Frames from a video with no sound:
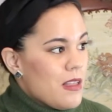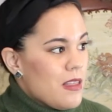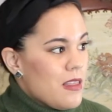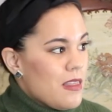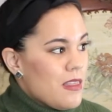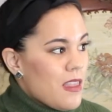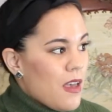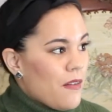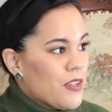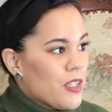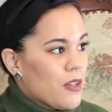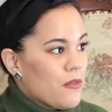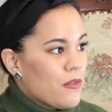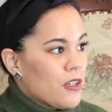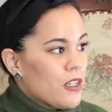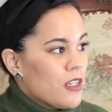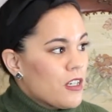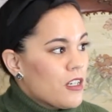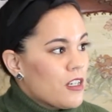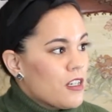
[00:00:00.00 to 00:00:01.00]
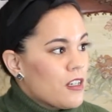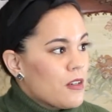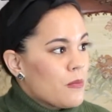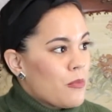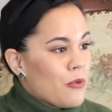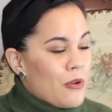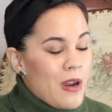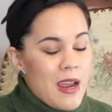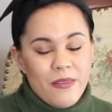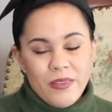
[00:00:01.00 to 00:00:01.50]
leftover
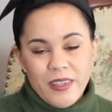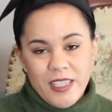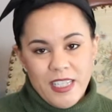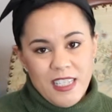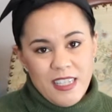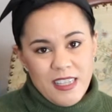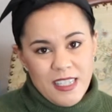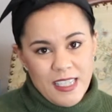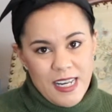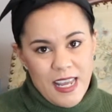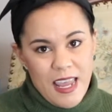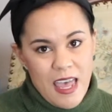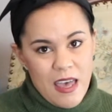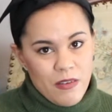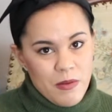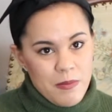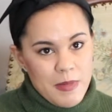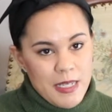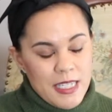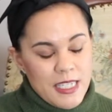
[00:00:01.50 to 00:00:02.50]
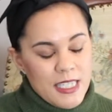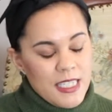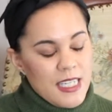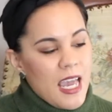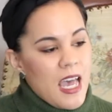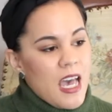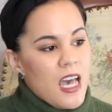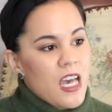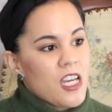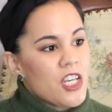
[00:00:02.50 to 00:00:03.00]
brown linen that I have in my
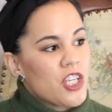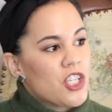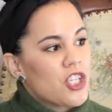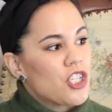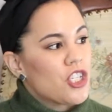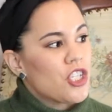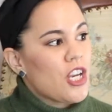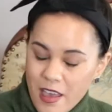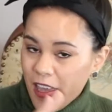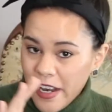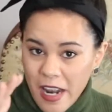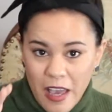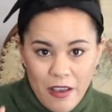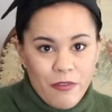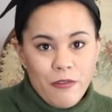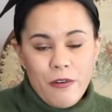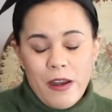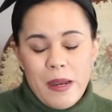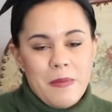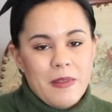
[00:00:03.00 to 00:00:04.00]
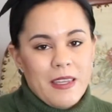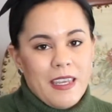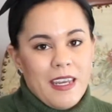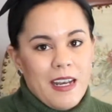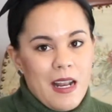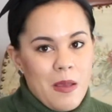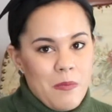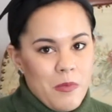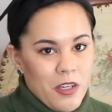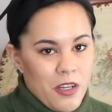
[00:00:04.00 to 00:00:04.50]
stash. Enough rambling.
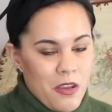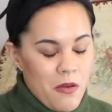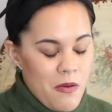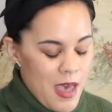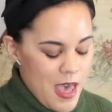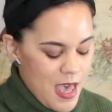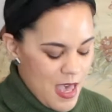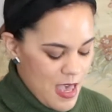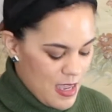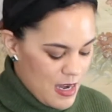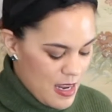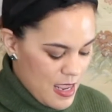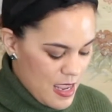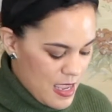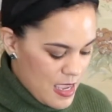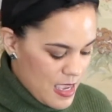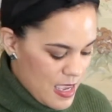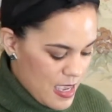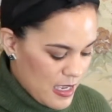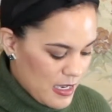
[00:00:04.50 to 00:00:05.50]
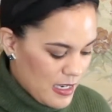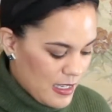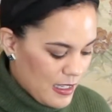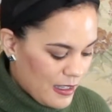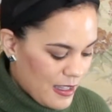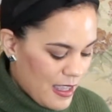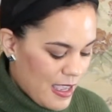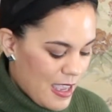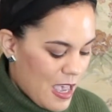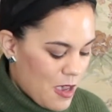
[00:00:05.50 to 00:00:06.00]
I'm gonna go ahead and
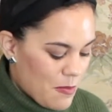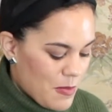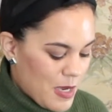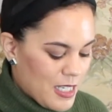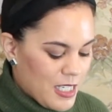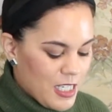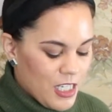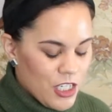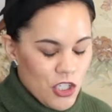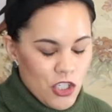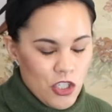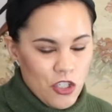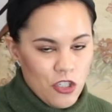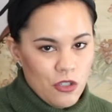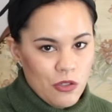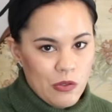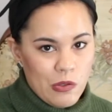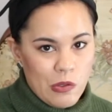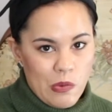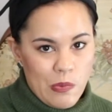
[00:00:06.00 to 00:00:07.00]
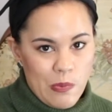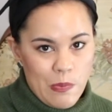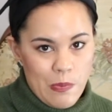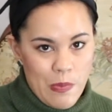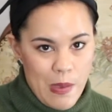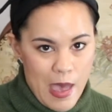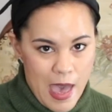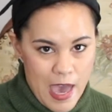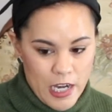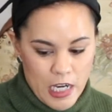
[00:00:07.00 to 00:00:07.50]
lay out my tissue
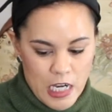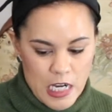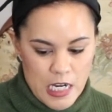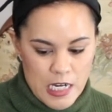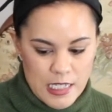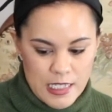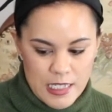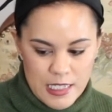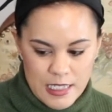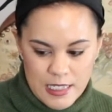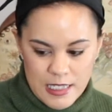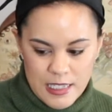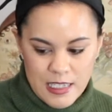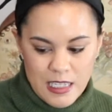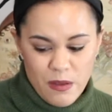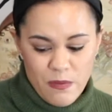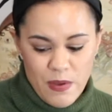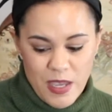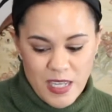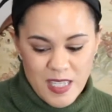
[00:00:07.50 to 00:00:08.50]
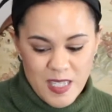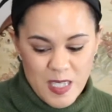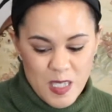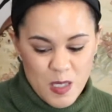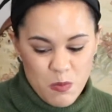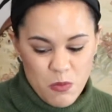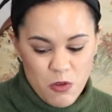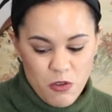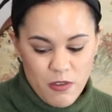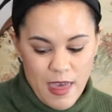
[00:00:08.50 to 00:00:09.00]
patterns and see if I can
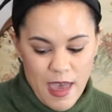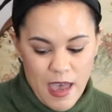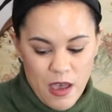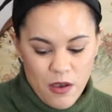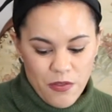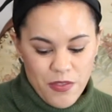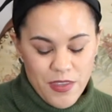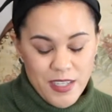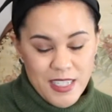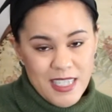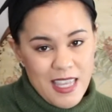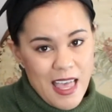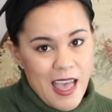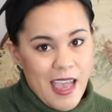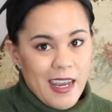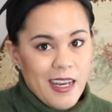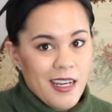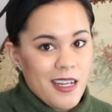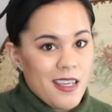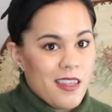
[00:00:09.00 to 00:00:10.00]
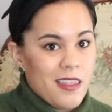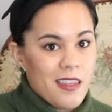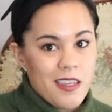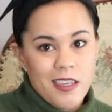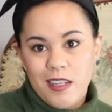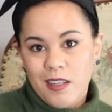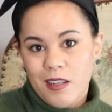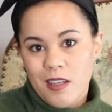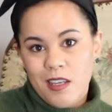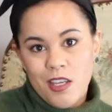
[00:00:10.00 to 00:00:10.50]
smooth out this line and
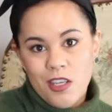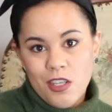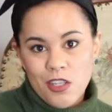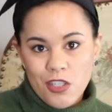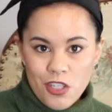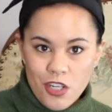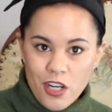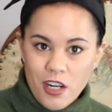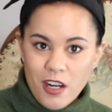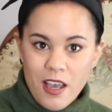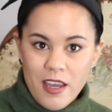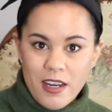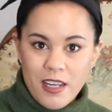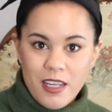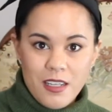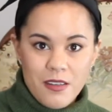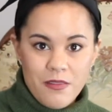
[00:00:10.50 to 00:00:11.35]
then start cutting